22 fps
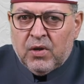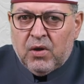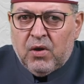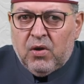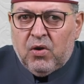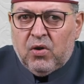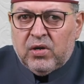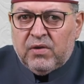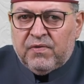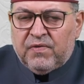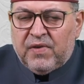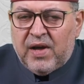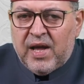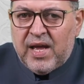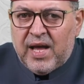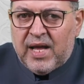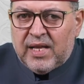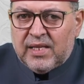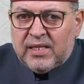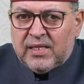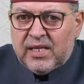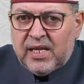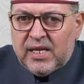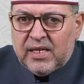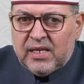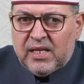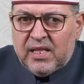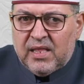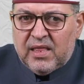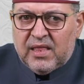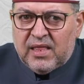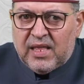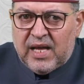or if I had
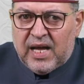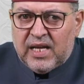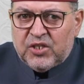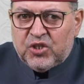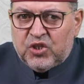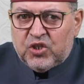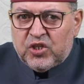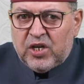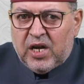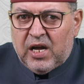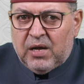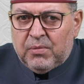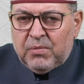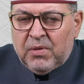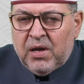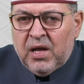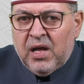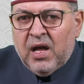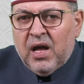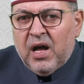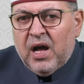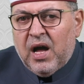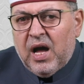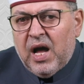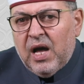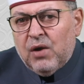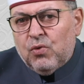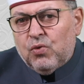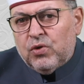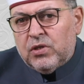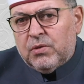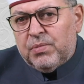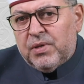taken that job, I
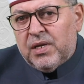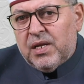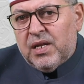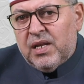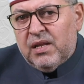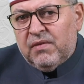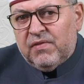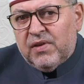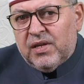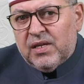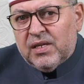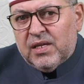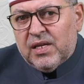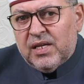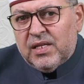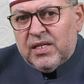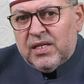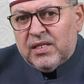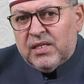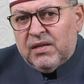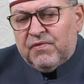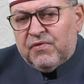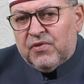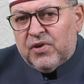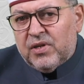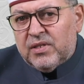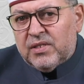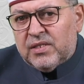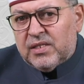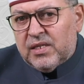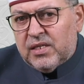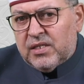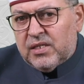would be living in a
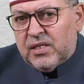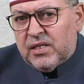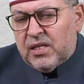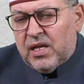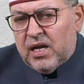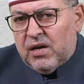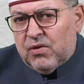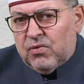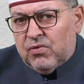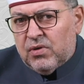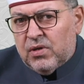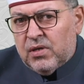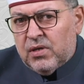different city now.